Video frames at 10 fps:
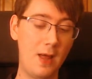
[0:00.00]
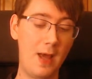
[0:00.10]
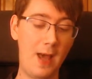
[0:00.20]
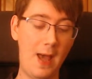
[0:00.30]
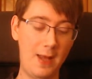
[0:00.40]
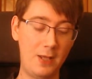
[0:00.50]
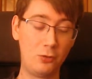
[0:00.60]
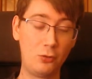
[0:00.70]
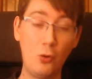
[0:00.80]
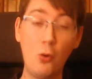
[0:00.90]
at its
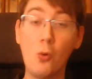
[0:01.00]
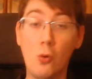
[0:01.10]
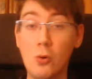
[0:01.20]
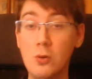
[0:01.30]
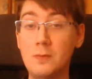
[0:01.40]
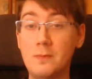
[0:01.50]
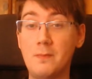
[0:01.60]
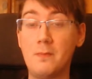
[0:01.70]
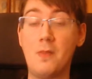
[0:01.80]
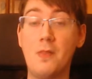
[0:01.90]
core,
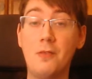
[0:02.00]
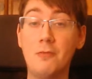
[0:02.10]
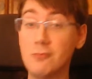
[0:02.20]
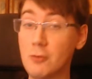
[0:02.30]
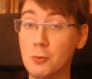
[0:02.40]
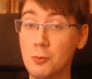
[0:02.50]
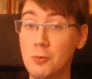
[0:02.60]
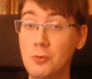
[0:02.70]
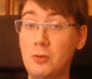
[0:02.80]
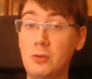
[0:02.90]
the
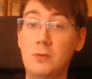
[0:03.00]
rules